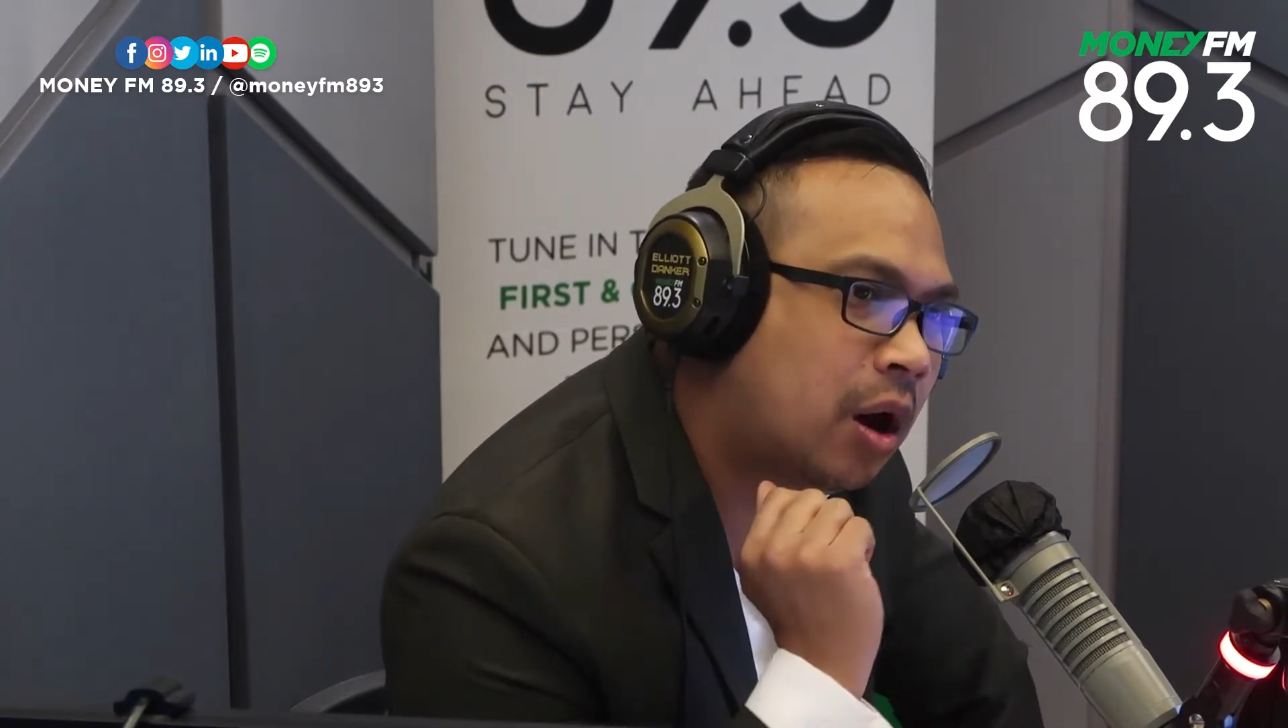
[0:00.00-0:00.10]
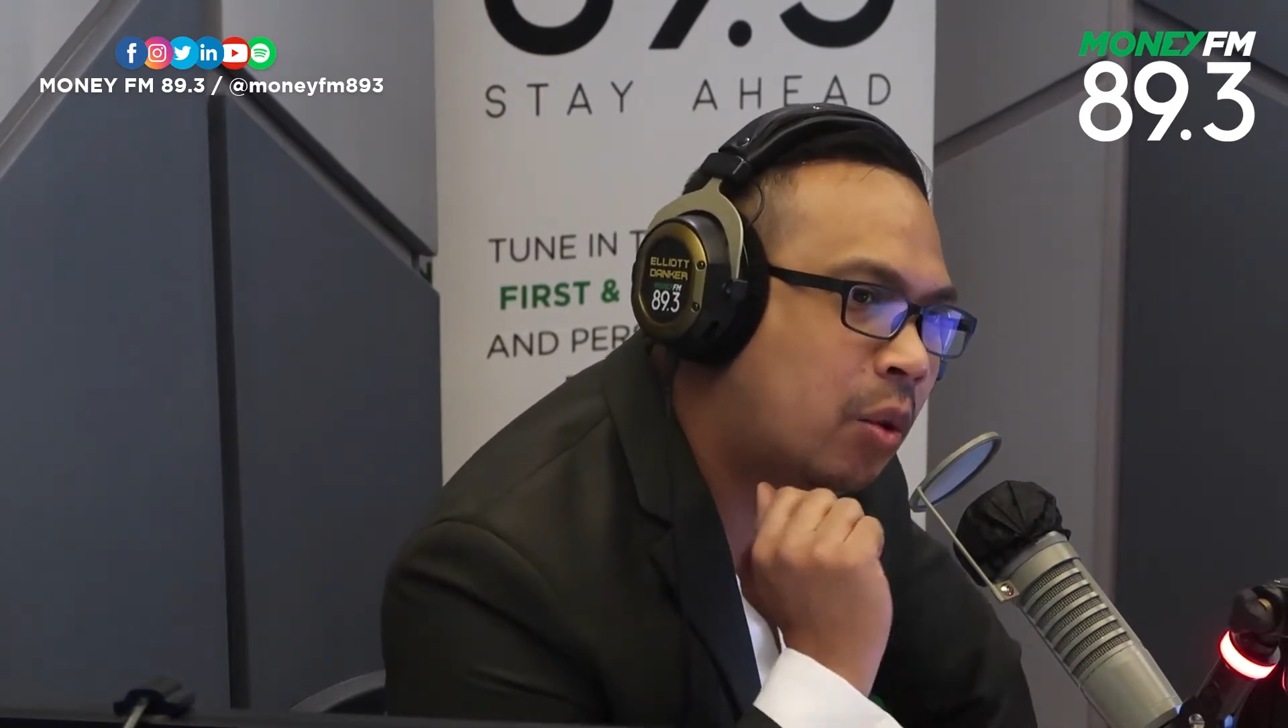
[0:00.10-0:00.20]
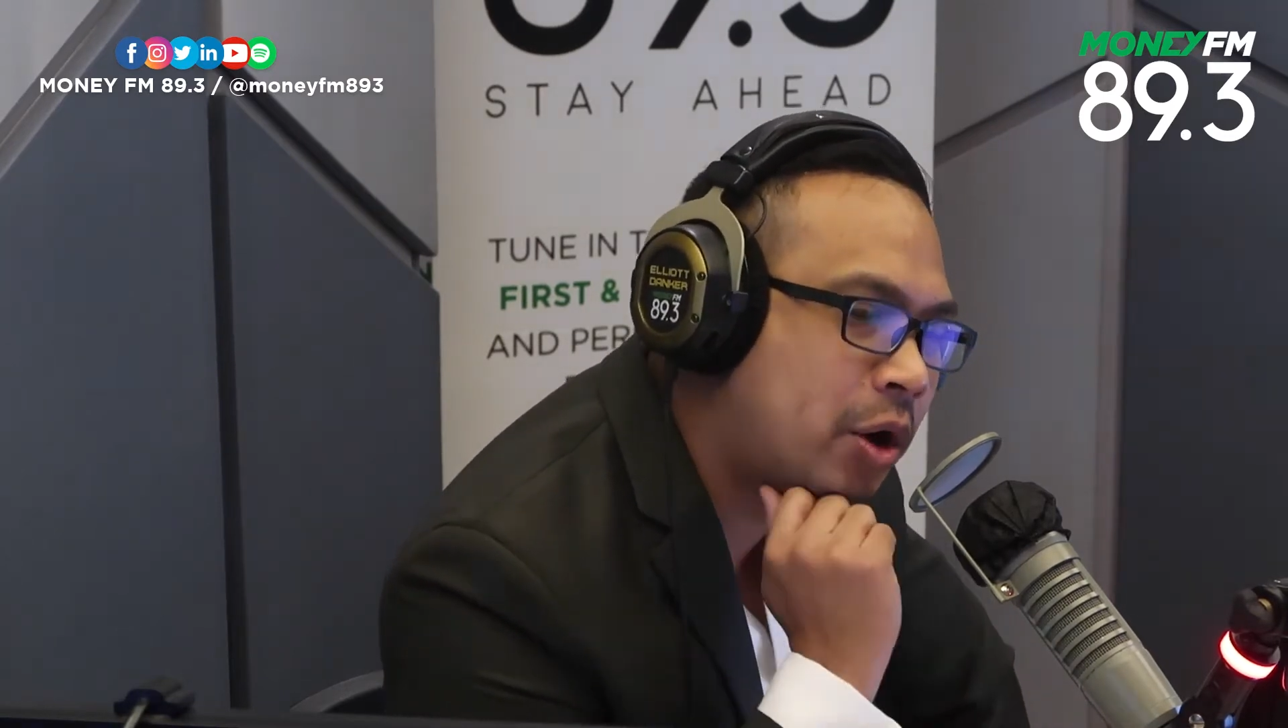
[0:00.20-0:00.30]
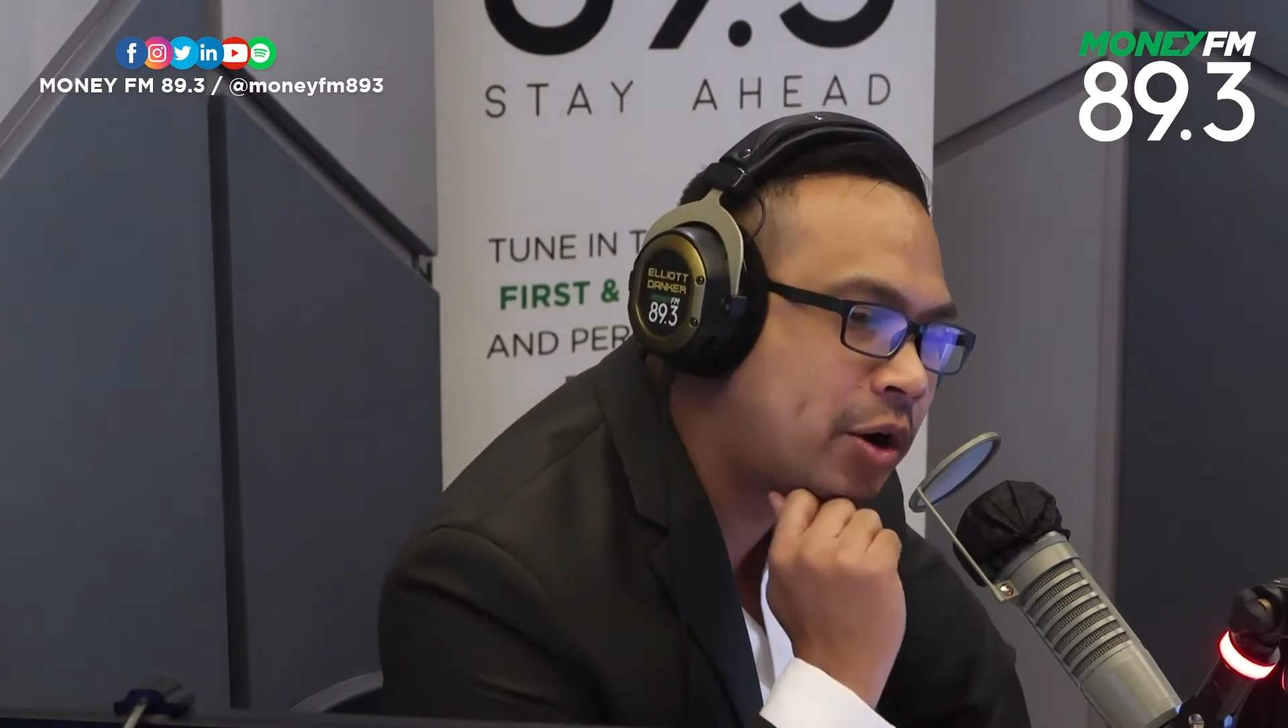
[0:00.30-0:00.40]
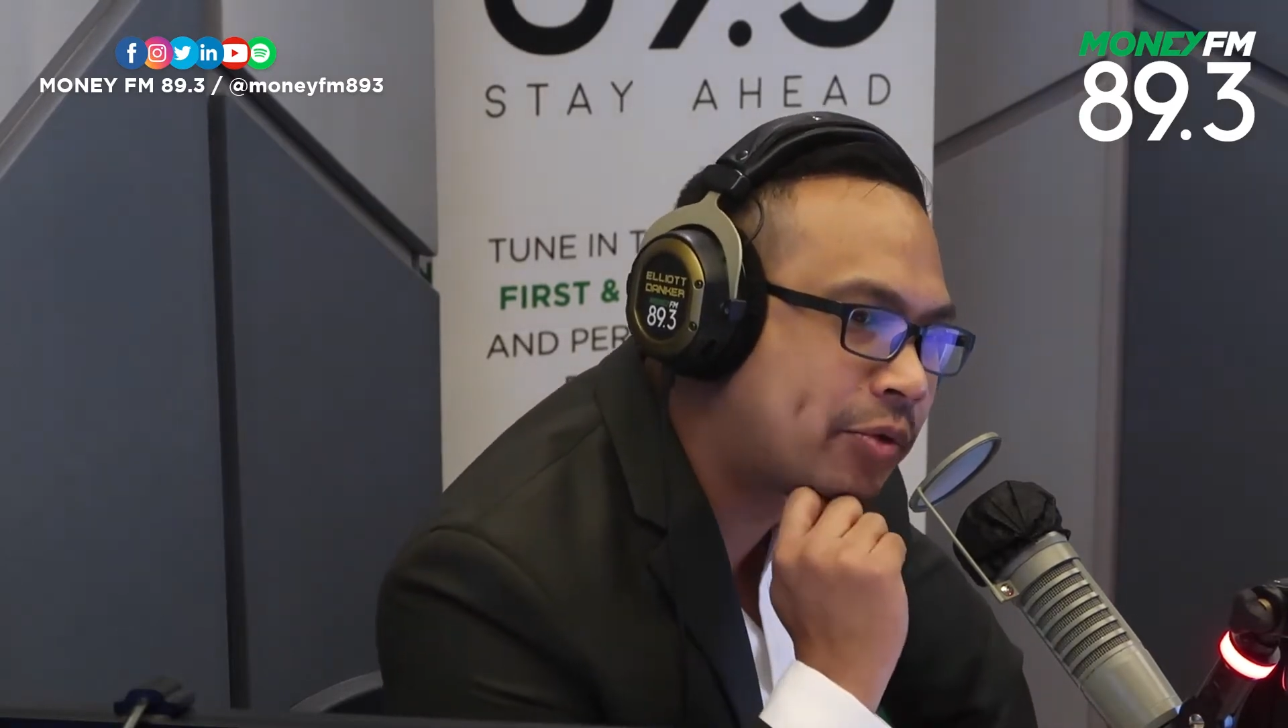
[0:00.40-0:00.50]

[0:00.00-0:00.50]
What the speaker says: What are your